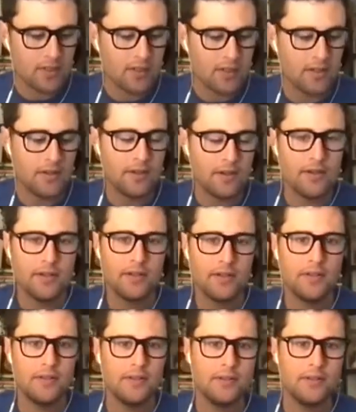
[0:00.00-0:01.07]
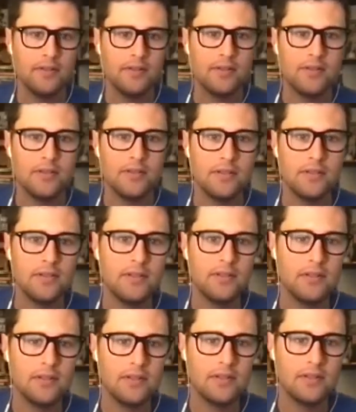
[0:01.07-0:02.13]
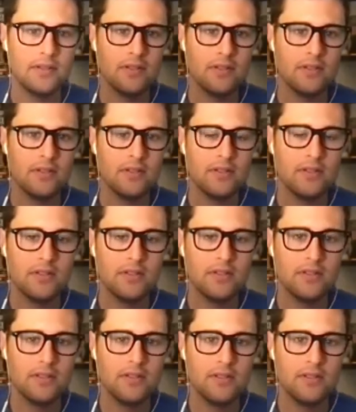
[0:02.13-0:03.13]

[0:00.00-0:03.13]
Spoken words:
(silent)